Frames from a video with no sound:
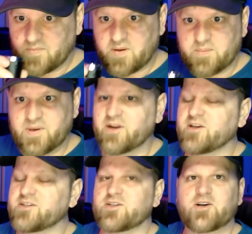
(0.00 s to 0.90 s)
My nose
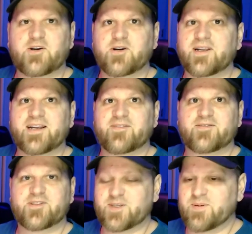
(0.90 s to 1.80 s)
is not good enough to
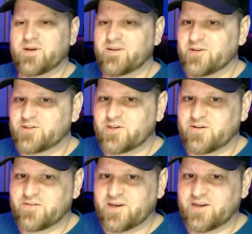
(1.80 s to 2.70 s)
smell the
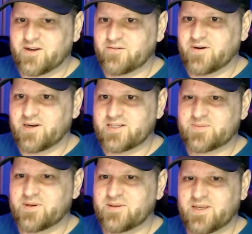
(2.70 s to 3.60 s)
toffee. I don't really
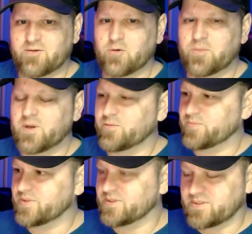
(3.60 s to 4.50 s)
smell that or malt
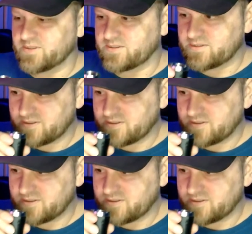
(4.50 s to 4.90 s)
biscuits.